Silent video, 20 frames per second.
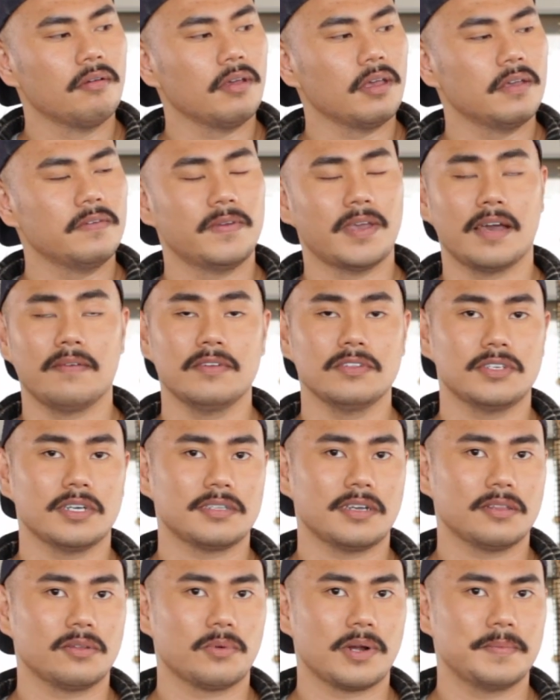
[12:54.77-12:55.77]
if you haven't
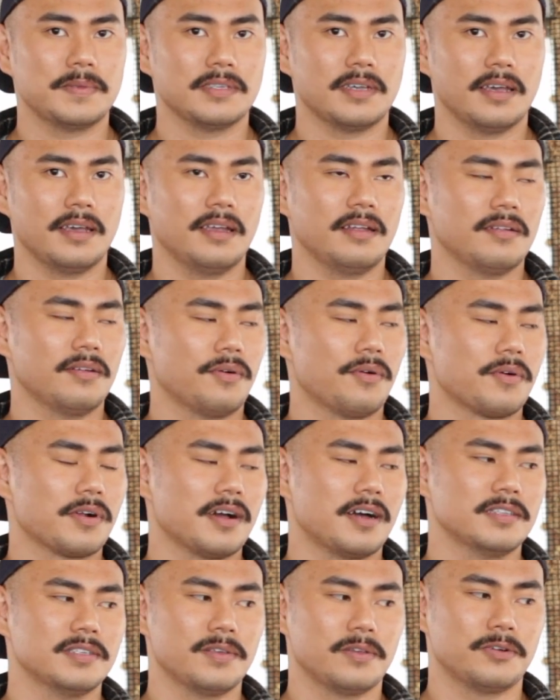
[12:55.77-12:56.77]
checked out their website or
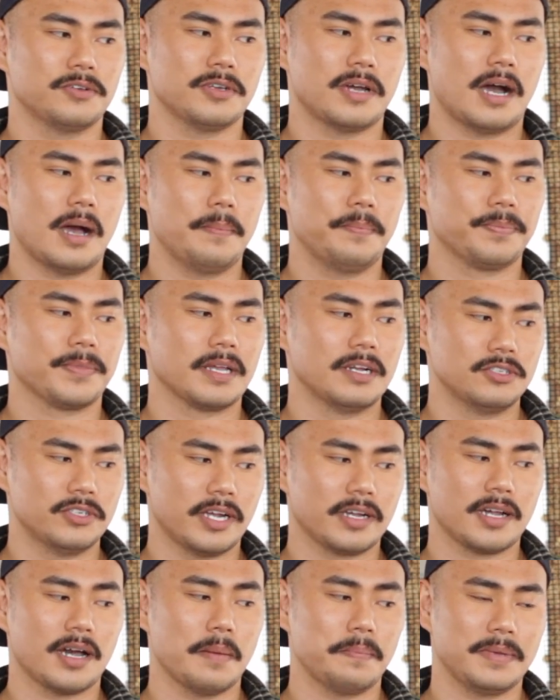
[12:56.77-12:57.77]
gone to their shop,
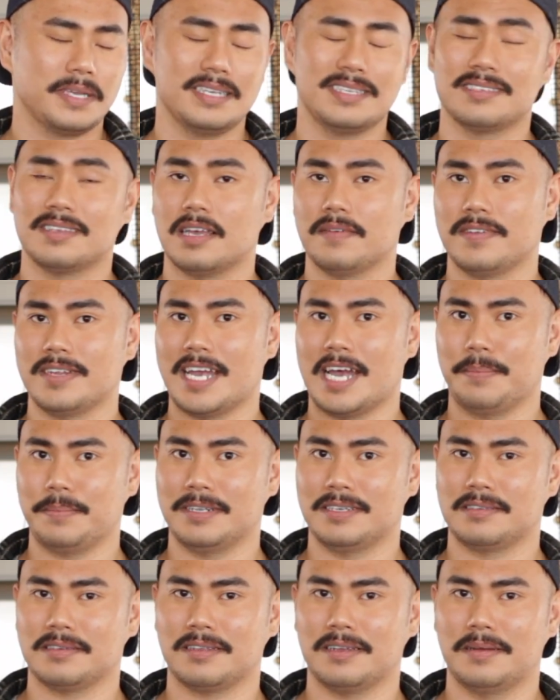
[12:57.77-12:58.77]
check out Peace, Love, and
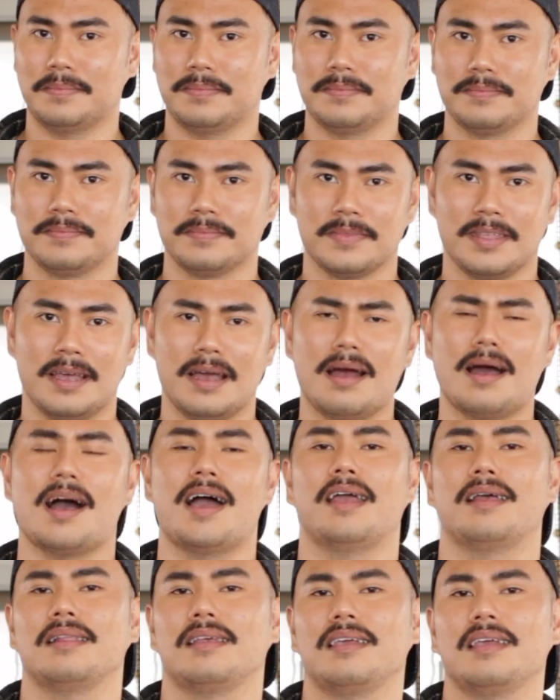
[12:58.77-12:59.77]
Happiness Club.
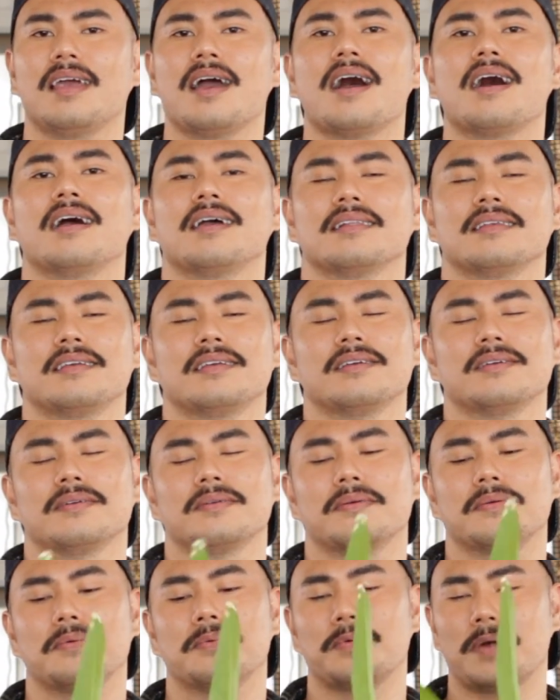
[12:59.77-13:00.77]
Highly, highly
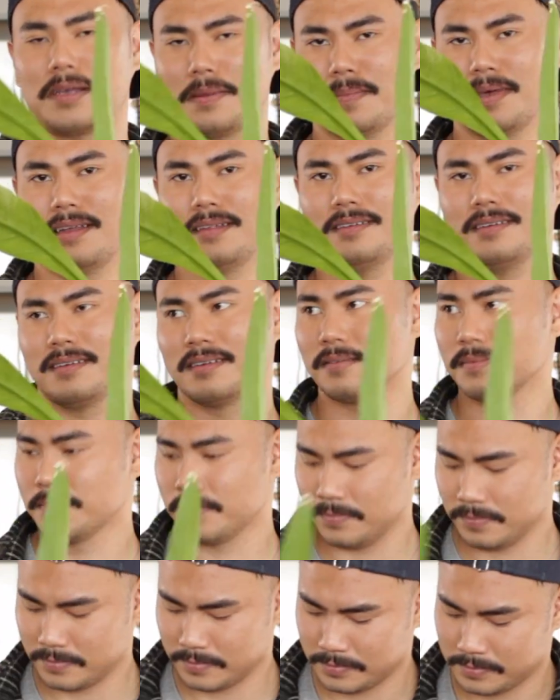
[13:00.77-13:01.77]
recommend.
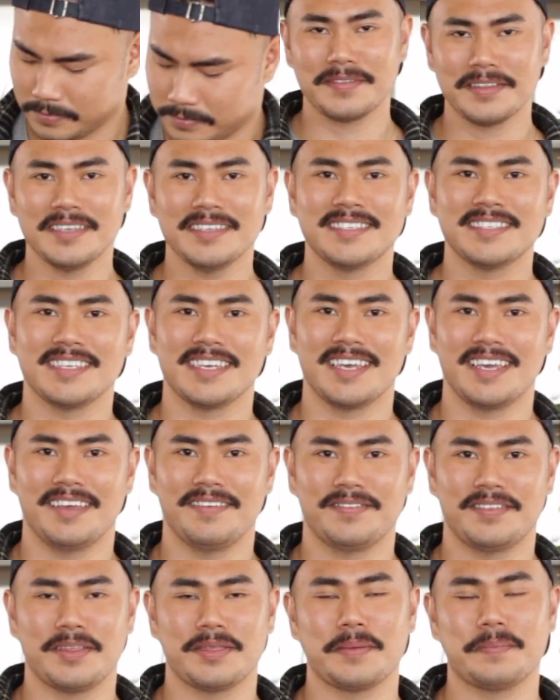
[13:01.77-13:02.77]
Definitely
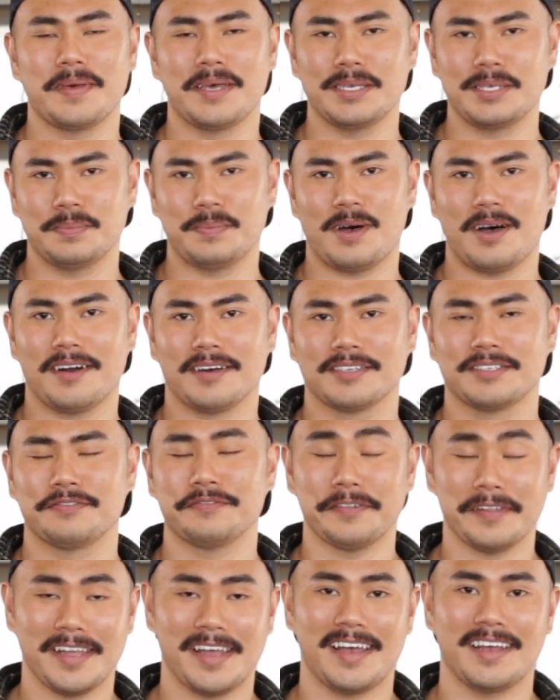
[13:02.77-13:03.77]
saved the best box
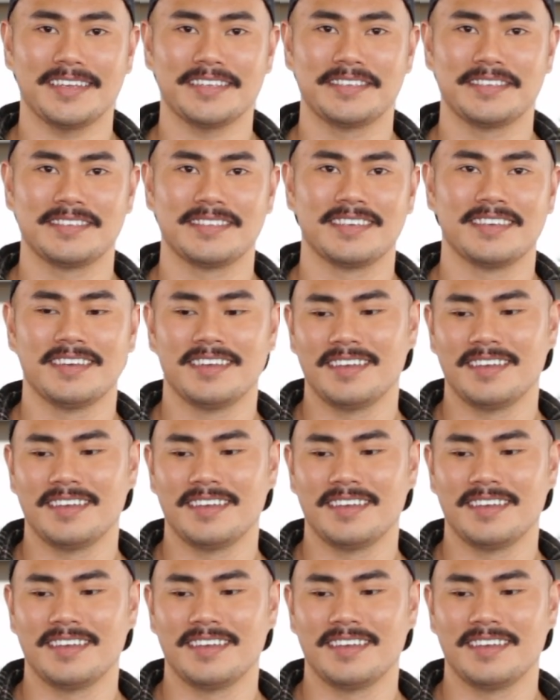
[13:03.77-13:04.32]
for last.